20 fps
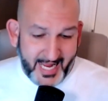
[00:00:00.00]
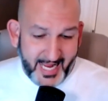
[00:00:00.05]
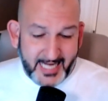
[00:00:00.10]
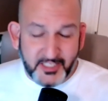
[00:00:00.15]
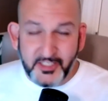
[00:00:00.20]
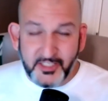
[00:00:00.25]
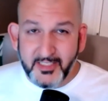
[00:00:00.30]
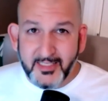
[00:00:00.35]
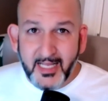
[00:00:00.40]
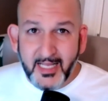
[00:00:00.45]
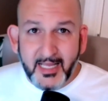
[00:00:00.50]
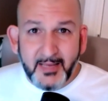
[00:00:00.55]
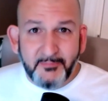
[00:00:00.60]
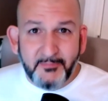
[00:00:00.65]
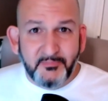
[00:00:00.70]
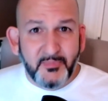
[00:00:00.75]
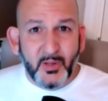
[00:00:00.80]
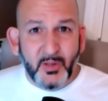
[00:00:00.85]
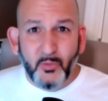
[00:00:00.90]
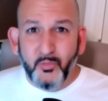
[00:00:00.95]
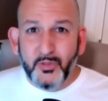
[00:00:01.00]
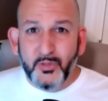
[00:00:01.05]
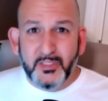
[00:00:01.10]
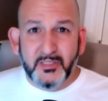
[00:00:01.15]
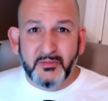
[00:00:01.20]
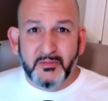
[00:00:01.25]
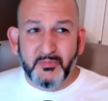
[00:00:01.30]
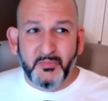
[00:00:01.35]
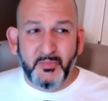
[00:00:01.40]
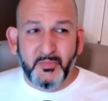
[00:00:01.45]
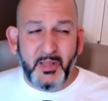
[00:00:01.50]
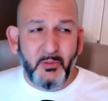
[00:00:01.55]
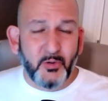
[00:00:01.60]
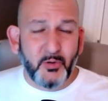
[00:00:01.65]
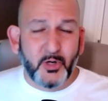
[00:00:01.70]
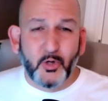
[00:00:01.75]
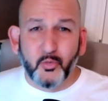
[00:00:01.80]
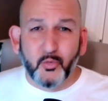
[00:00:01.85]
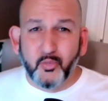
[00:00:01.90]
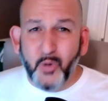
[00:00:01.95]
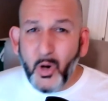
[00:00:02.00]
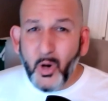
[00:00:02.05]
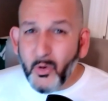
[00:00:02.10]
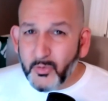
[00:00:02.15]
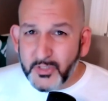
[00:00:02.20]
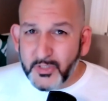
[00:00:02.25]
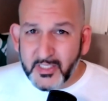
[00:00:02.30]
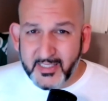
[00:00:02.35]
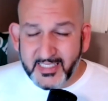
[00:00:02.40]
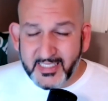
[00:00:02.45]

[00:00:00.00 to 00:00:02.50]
action was, they were gross.